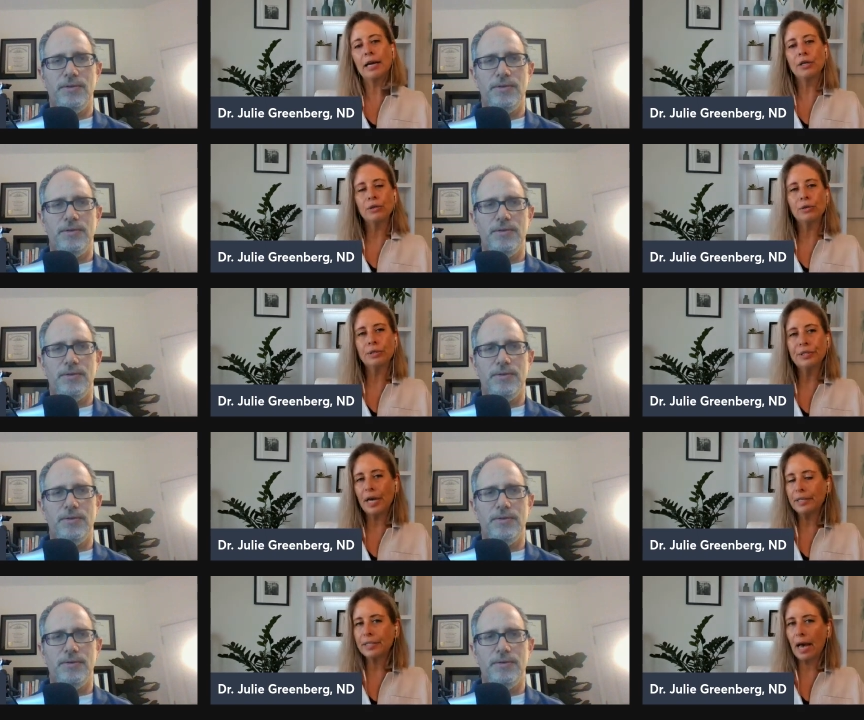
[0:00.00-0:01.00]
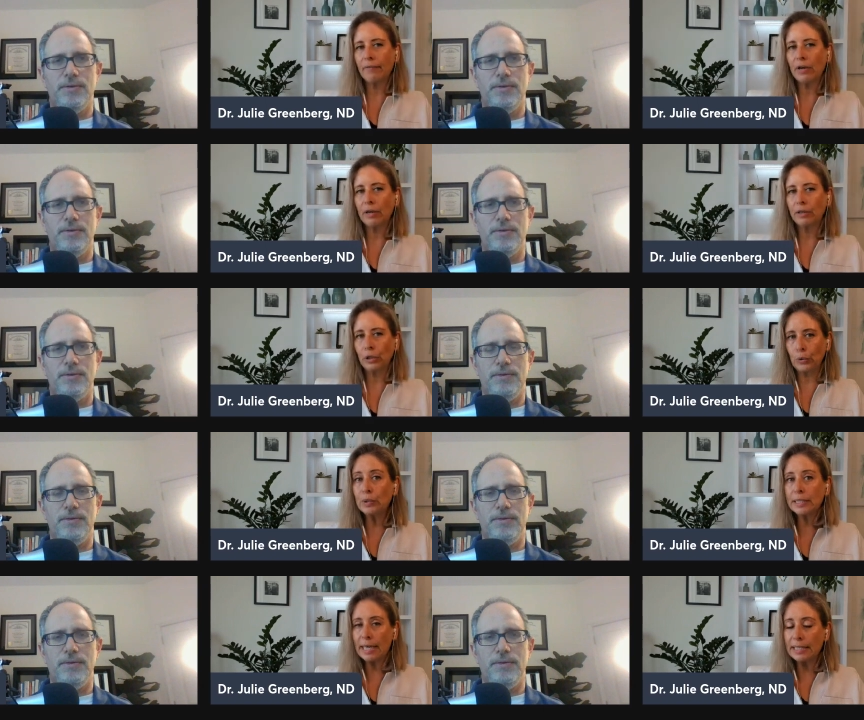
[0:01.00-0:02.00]
Speaker 1: use does have a
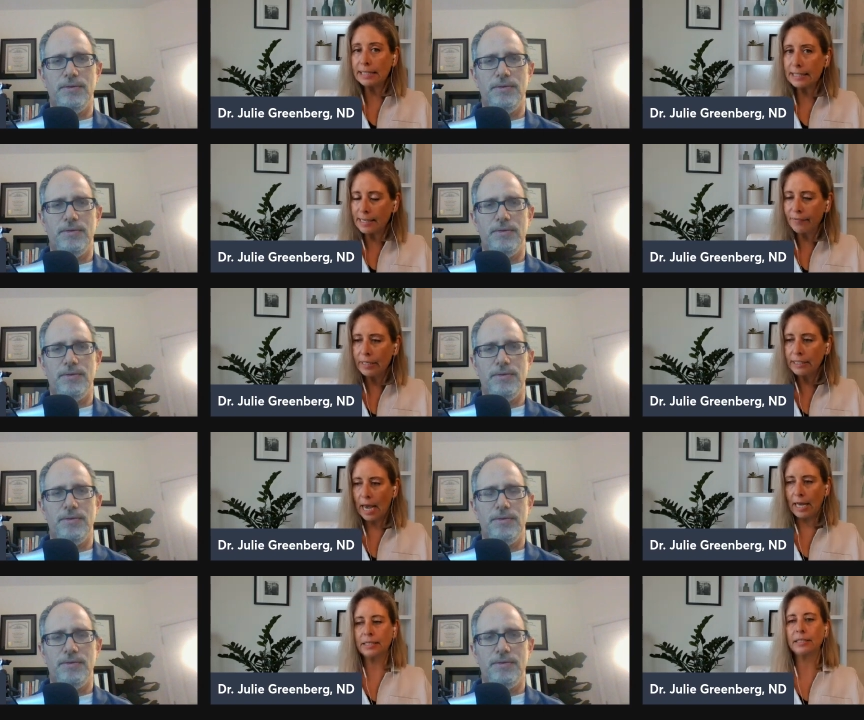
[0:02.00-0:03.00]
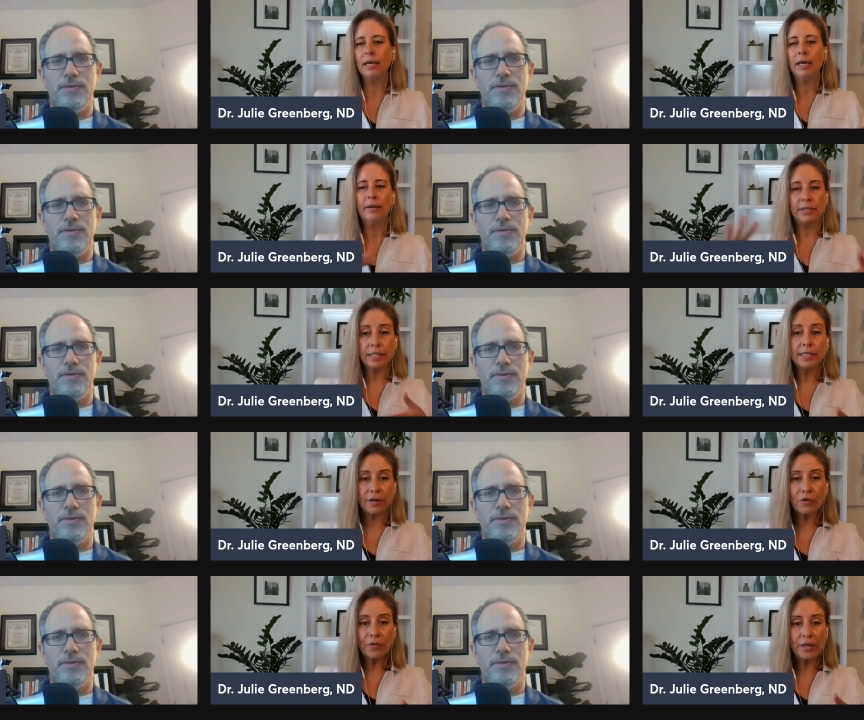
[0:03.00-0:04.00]
gluten sensitivity test. This is
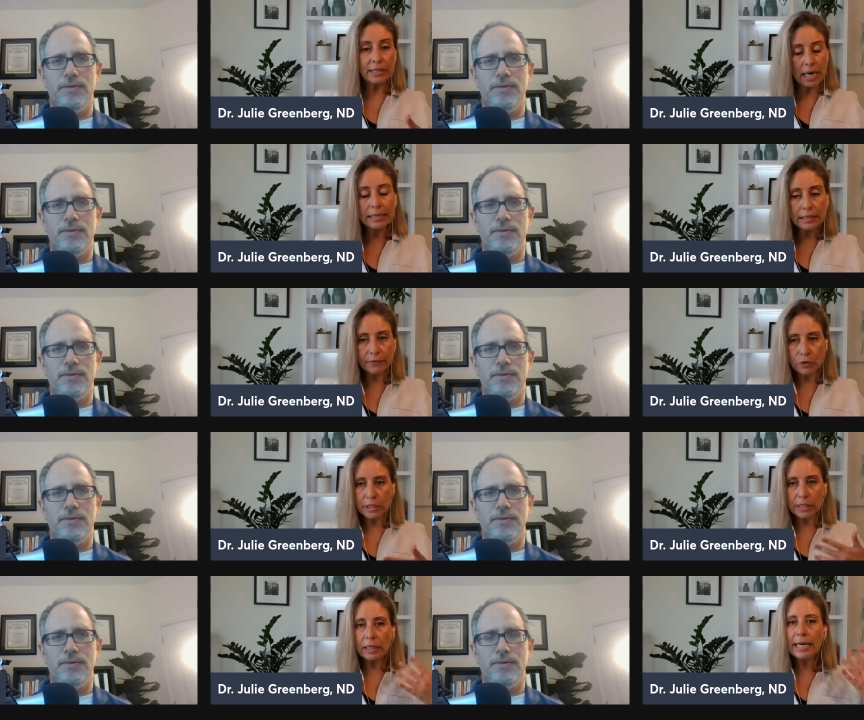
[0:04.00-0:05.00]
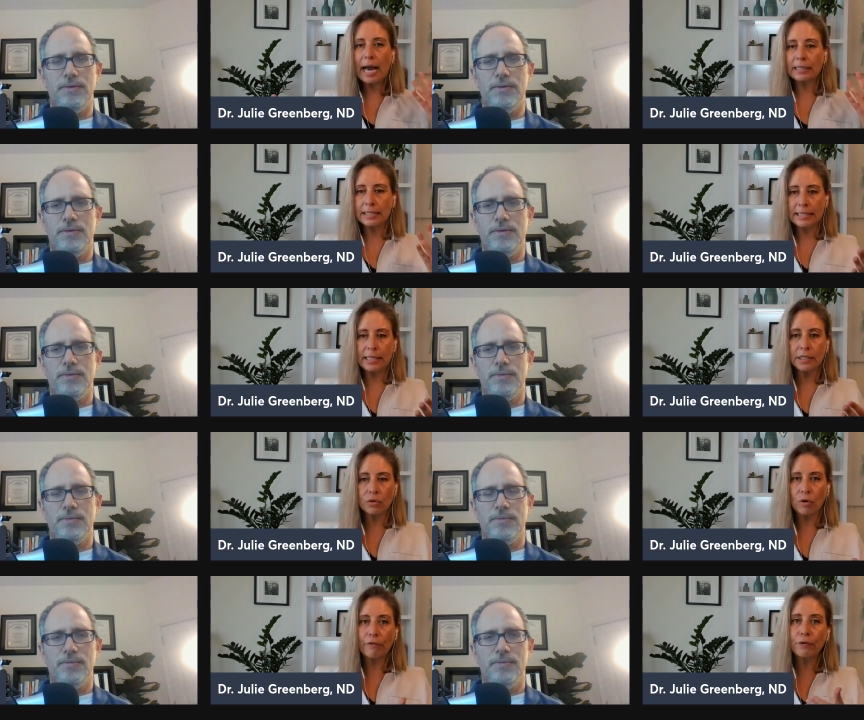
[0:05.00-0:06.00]
different than testing for celiac disease
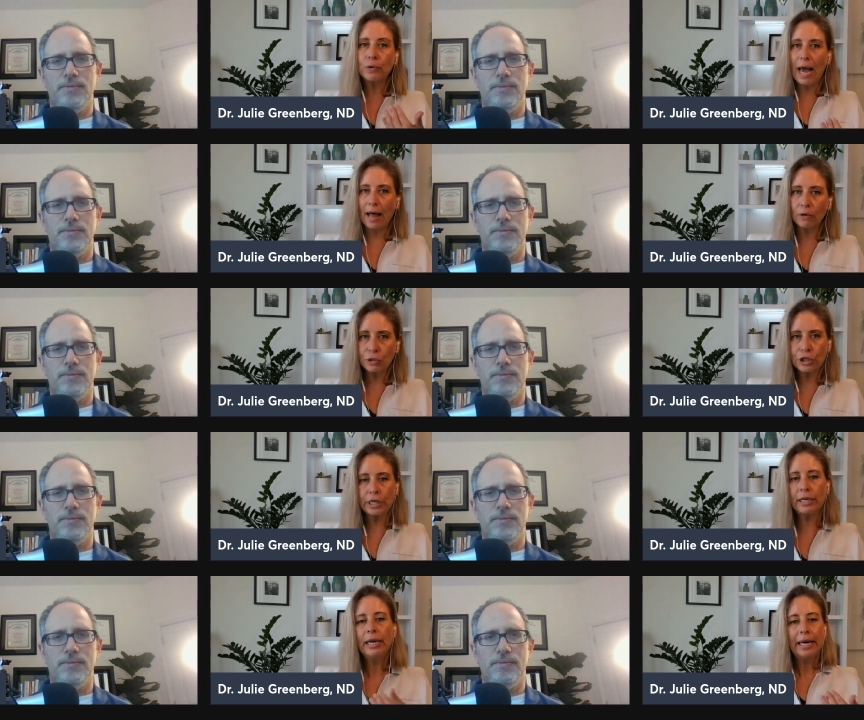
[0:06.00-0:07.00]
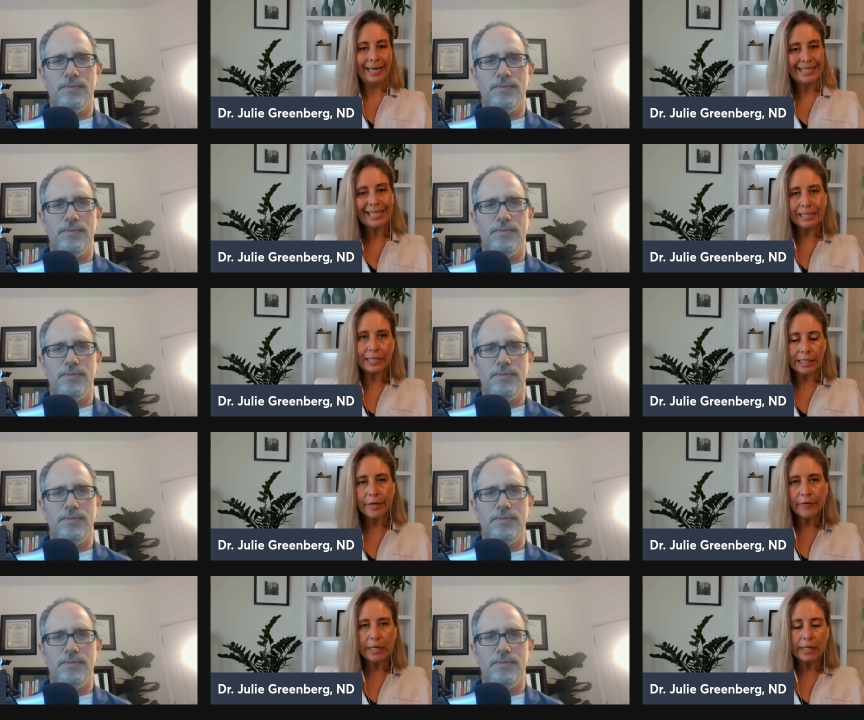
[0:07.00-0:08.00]
or a food allergy. A
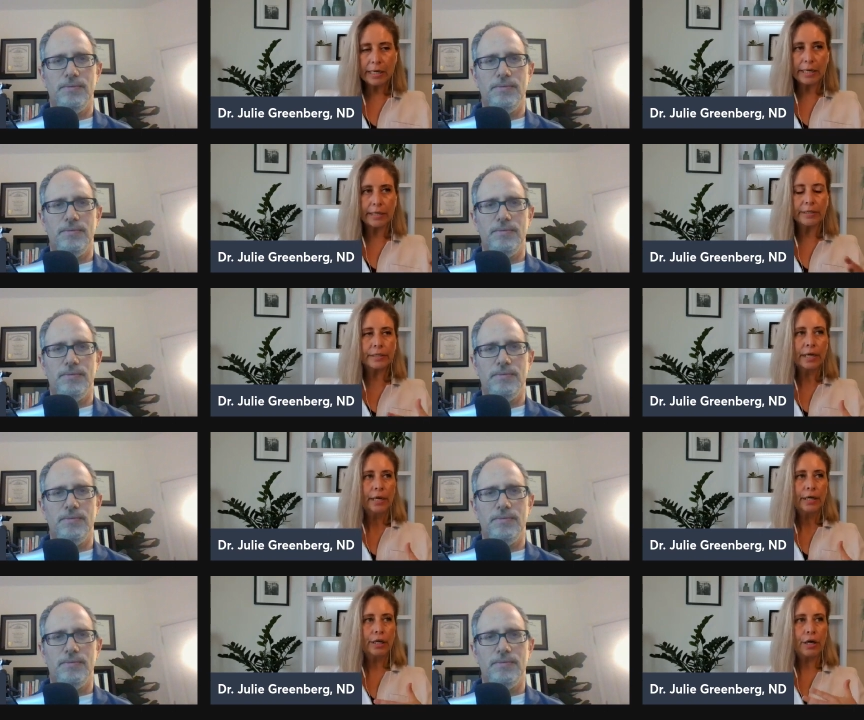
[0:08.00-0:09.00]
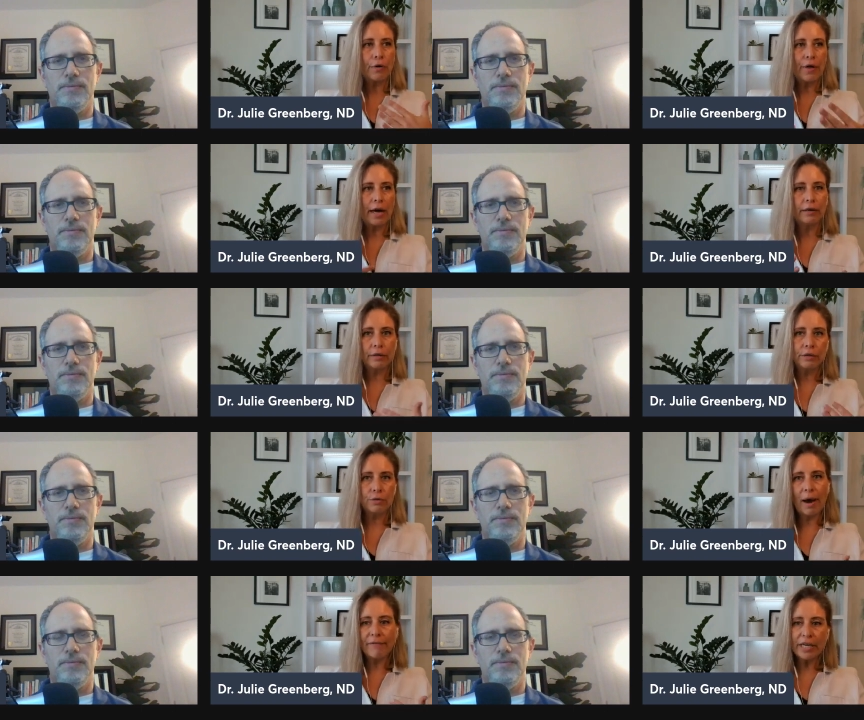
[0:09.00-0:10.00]
sensitivity is, you know, that
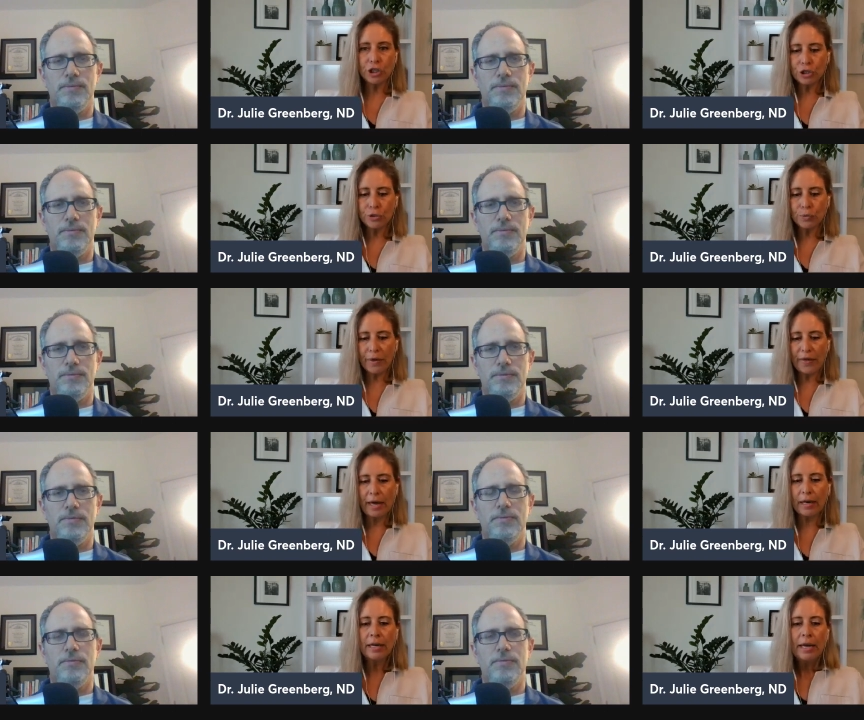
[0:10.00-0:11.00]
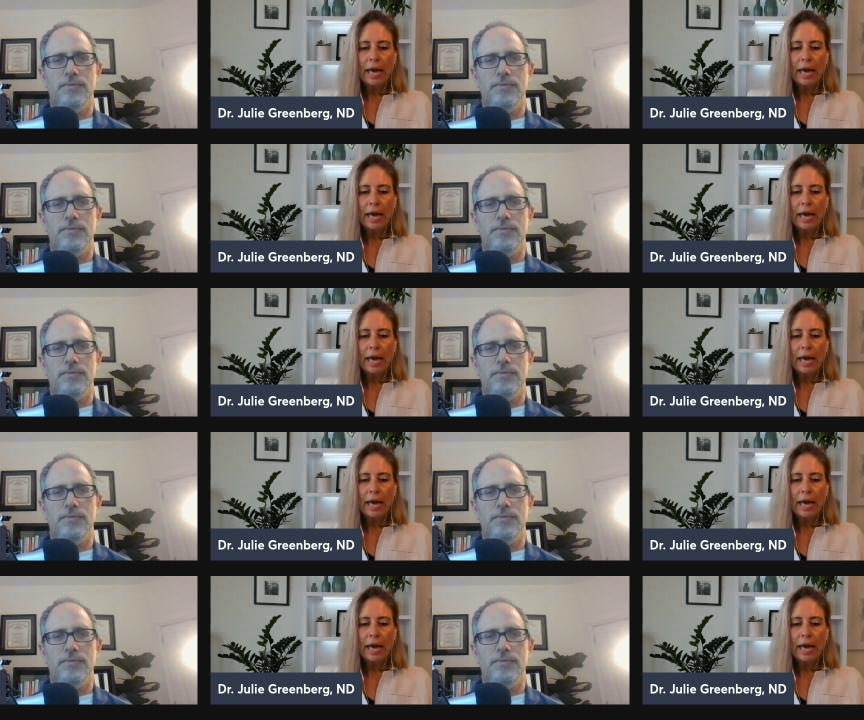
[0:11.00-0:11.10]
you have issues with it.